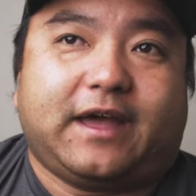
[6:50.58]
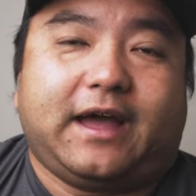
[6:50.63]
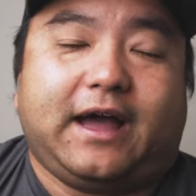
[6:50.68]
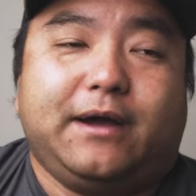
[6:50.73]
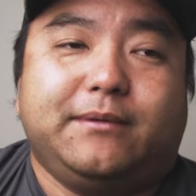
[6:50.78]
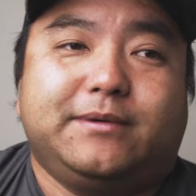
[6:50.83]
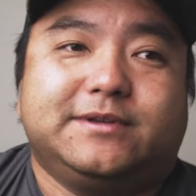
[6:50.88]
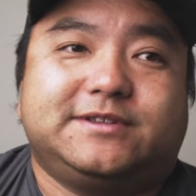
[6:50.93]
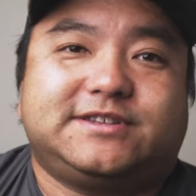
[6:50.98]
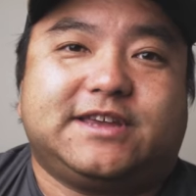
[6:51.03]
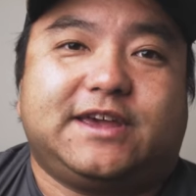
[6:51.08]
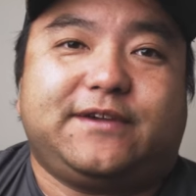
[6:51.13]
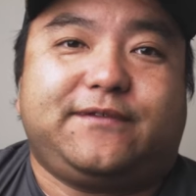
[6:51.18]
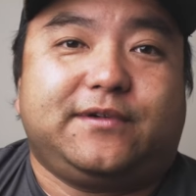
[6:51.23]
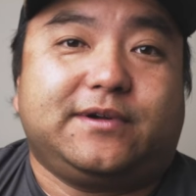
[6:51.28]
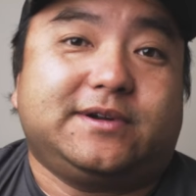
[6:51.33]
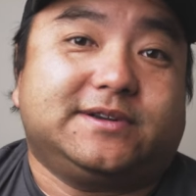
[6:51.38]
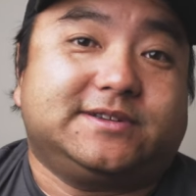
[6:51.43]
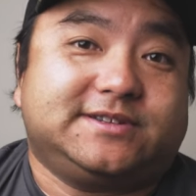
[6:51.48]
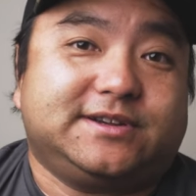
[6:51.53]
I would say
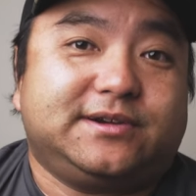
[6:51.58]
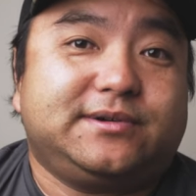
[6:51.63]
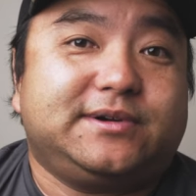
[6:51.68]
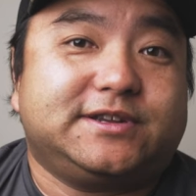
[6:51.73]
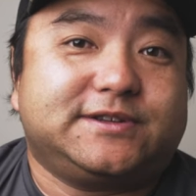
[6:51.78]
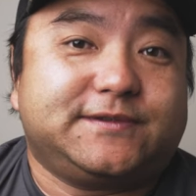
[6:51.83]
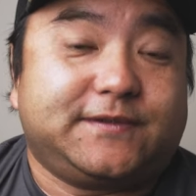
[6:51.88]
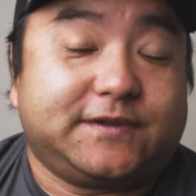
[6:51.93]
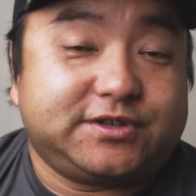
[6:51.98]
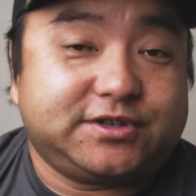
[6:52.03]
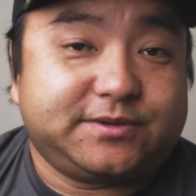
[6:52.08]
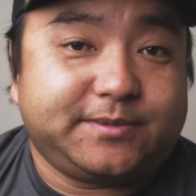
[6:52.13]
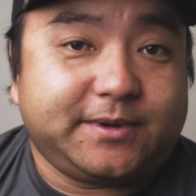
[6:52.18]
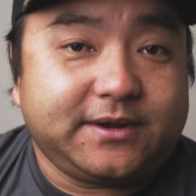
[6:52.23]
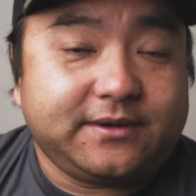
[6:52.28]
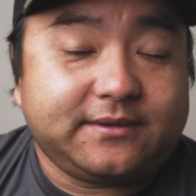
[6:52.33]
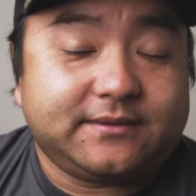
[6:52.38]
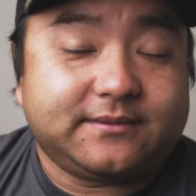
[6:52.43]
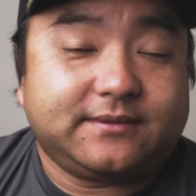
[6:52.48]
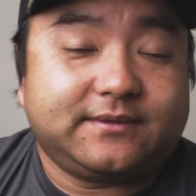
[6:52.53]
if you're a serious
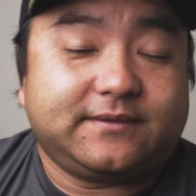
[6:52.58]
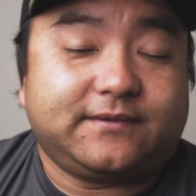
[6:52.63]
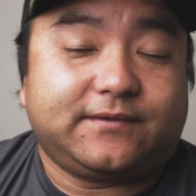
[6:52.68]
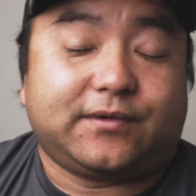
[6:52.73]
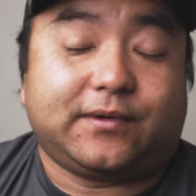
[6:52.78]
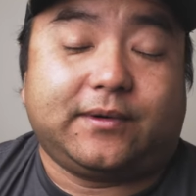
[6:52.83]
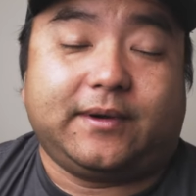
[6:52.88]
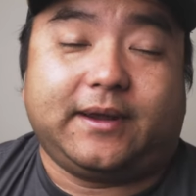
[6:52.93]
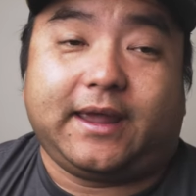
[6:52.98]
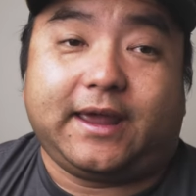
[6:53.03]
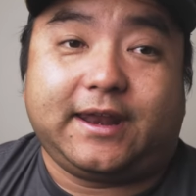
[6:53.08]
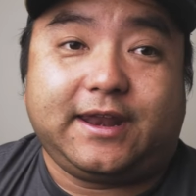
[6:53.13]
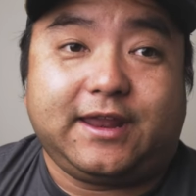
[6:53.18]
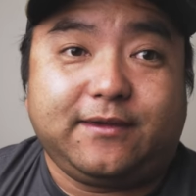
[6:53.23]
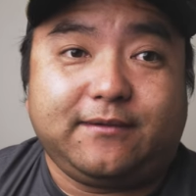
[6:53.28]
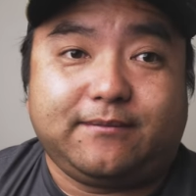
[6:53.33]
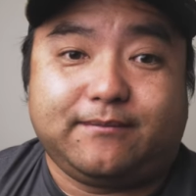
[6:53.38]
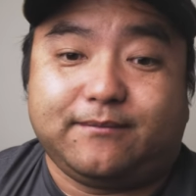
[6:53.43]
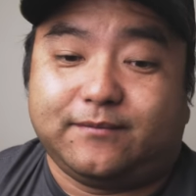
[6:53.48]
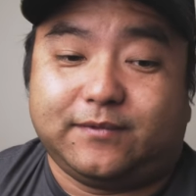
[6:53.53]
fisherman, for
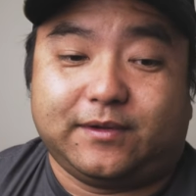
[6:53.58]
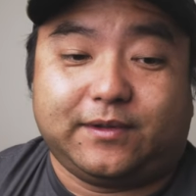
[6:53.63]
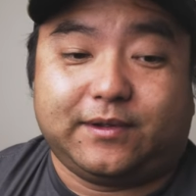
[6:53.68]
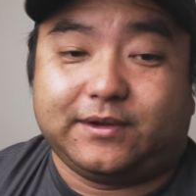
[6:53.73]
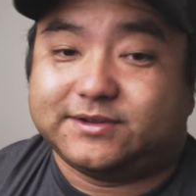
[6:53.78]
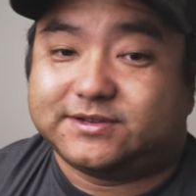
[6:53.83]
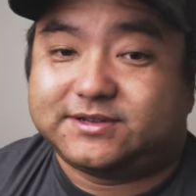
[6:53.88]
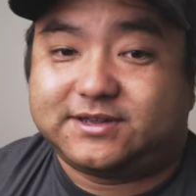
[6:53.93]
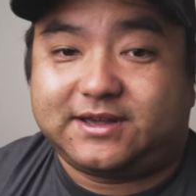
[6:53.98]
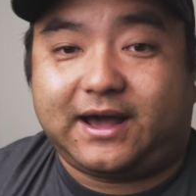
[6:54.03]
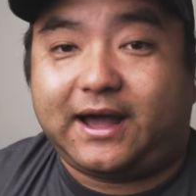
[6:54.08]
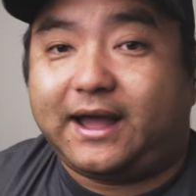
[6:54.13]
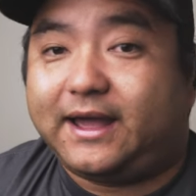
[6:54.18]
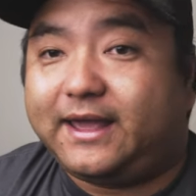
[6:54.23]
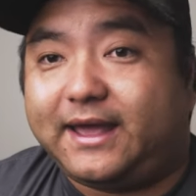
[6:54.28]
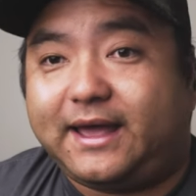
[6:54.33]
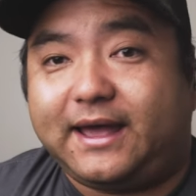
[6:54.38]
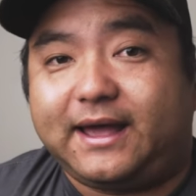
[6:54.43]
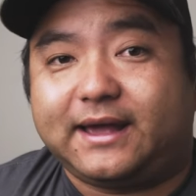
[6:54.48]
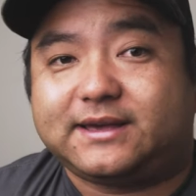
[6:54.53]
any, whether it's
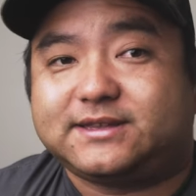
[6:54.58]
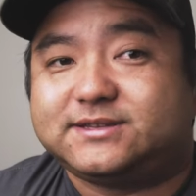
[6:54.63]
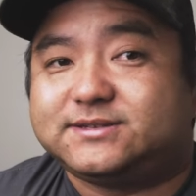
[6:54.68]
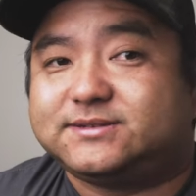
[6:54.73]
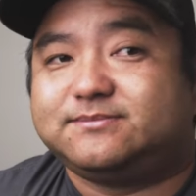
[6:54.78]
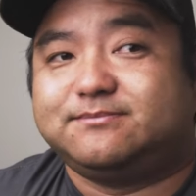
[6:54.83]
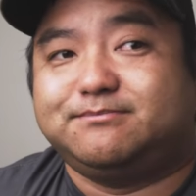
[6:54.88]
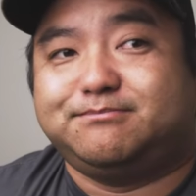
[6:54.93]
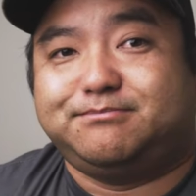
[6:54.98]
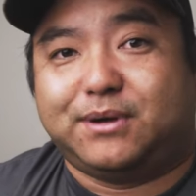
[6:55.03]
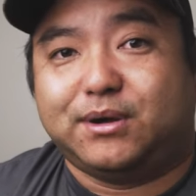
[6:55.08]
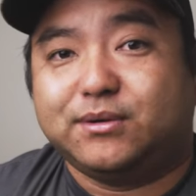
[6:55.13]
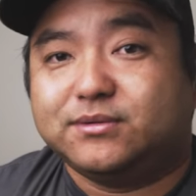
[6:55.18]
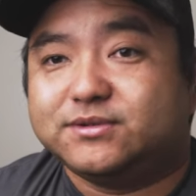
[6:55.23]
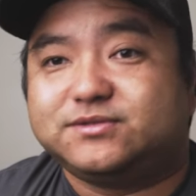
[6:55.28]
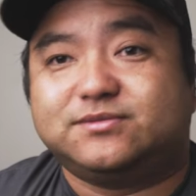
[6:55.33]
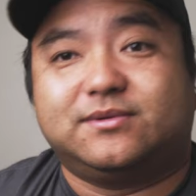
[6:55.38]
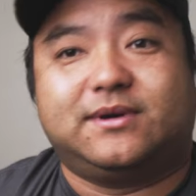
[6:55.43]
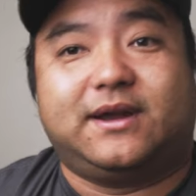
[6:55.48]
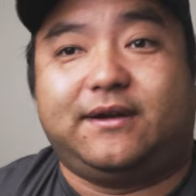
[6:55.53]
kayaks,
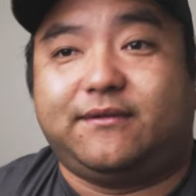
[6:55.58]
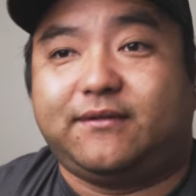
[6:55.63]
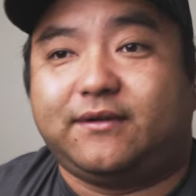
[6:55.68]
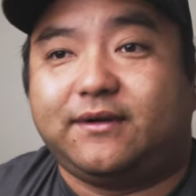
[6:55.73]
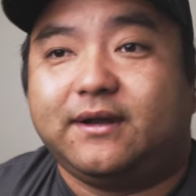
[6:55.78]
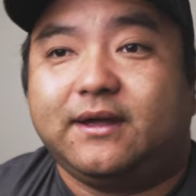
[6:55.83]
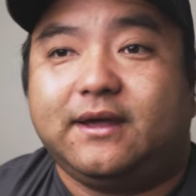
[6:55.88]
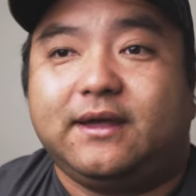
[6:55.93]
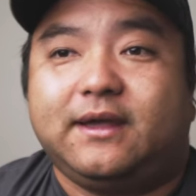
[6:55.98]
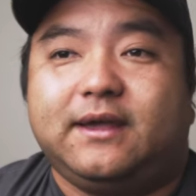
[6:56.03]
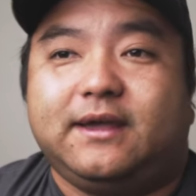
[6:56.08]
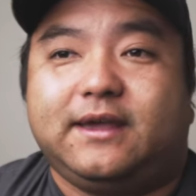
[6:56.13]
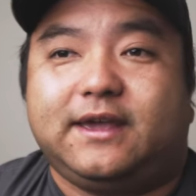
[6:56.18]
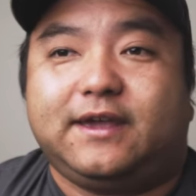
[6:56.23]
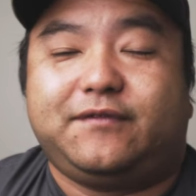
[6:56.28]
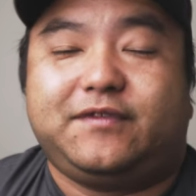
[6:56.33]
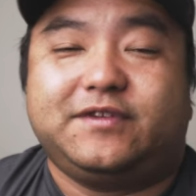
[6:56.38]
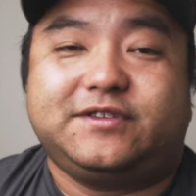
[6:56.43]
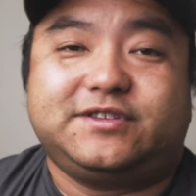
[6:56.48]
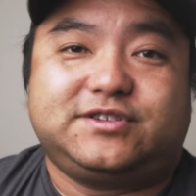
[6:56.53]
boats, whatever,
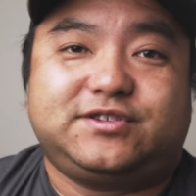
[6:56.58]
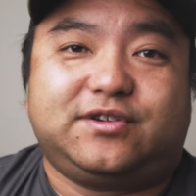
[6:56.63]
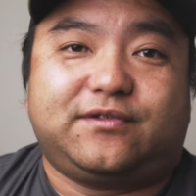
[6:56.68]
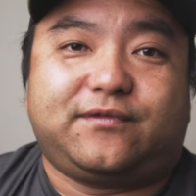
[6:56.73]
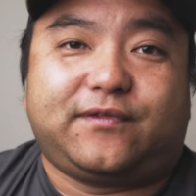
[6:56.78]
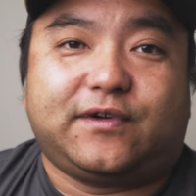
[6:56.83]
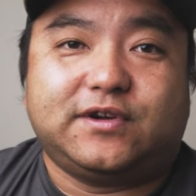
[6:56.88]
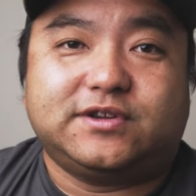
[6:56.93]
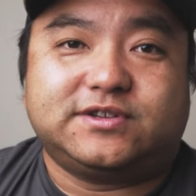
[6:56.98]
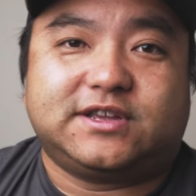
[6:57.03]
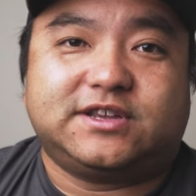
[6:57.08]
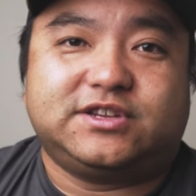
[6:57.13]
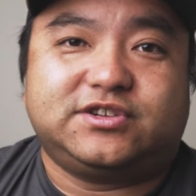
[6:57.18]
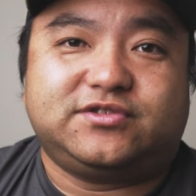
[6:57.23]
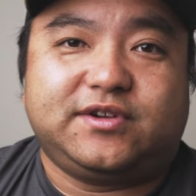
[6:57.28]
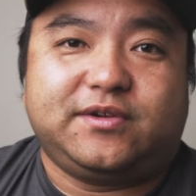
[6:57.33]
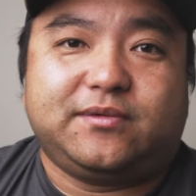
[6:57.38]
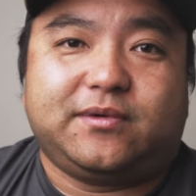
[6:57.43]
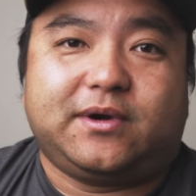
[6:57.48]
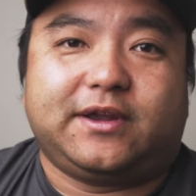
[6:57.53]
if this is your first
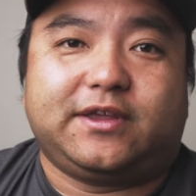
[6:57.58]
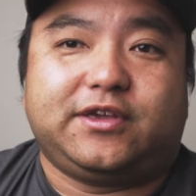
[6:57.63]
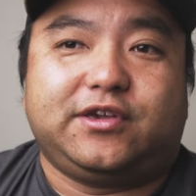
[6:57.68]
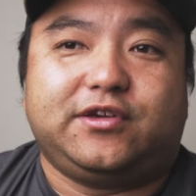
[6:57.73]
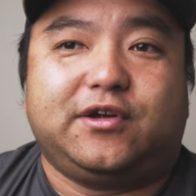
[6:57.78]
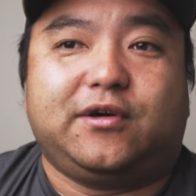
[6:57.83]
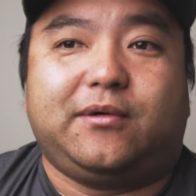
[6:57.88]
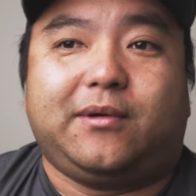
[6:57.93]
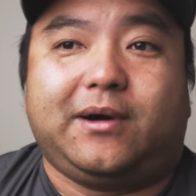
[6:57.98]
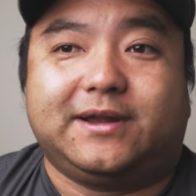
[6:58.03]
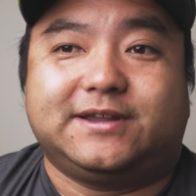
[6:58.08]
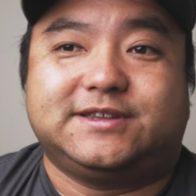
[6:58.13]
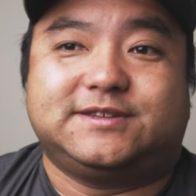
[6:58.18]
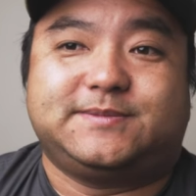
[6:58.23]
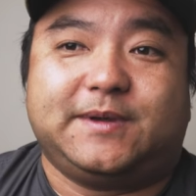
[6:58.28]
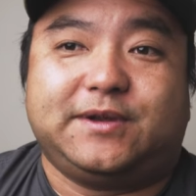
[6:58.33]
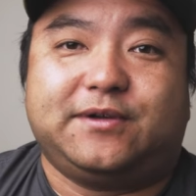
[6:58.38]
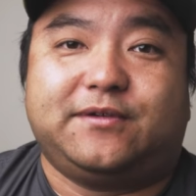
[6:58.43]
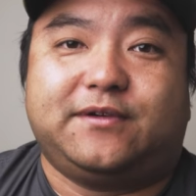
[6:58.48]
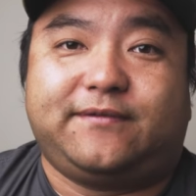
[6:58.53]
entry one and you don't want to
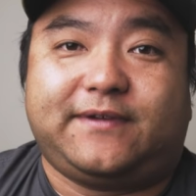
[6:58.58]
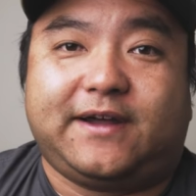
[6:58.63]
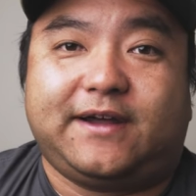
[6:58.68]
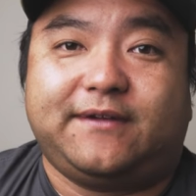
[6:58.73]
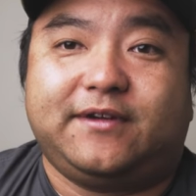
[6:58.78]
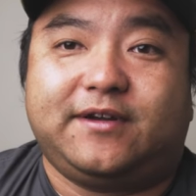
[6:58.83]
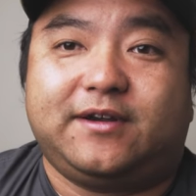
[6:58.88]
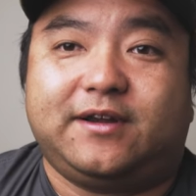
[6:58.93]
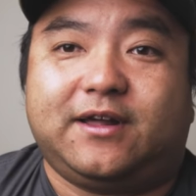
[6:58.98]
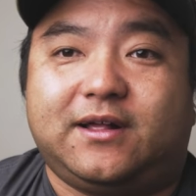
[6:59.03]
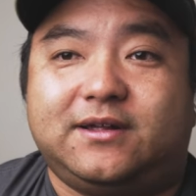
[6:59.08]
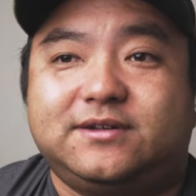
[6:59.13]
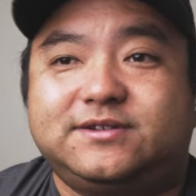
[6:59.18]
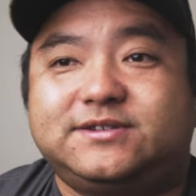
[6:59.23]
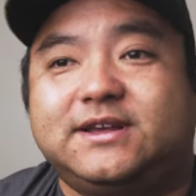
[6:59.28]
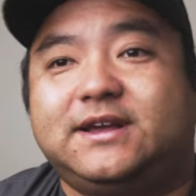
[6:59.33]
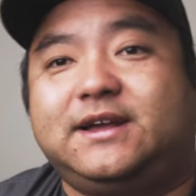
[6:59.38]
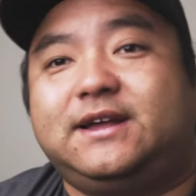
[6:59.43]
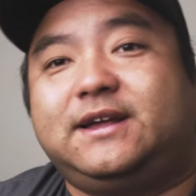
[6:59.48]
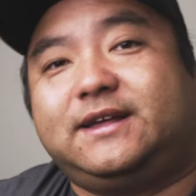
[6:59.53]
spend over
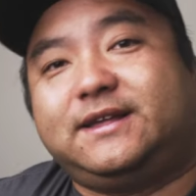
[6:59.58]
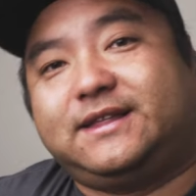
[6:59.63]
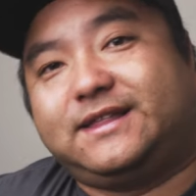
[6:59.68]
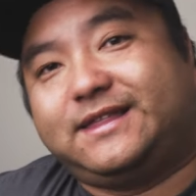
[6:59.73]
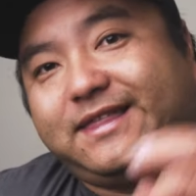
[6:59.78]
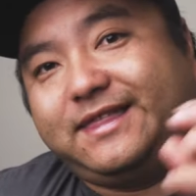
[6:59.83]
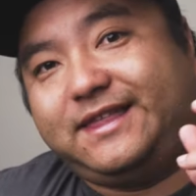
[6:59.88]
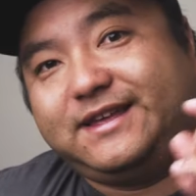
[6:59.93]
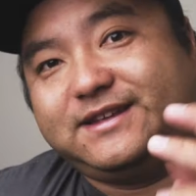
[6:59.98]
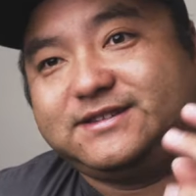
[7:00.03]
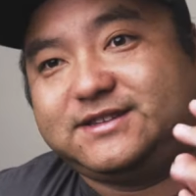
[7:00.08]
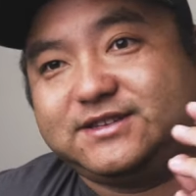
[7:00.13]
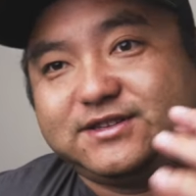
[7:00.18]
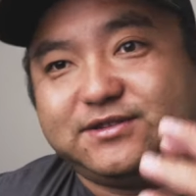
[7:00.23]
$500, this